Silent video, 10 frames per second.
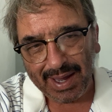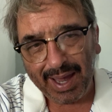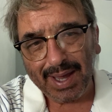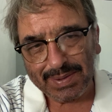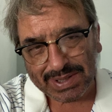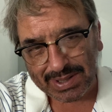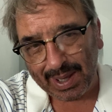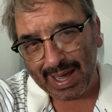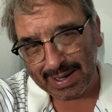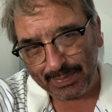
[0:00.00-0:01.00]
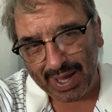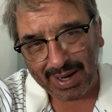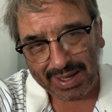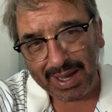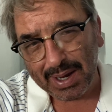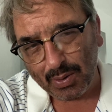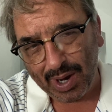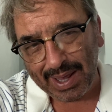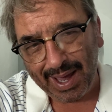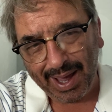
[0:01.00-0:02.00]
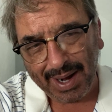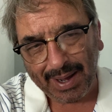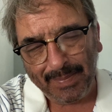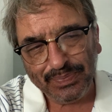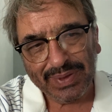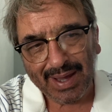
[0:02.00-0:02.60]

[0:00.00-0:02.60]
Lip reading: and Tlaquepaque and Guadalajara,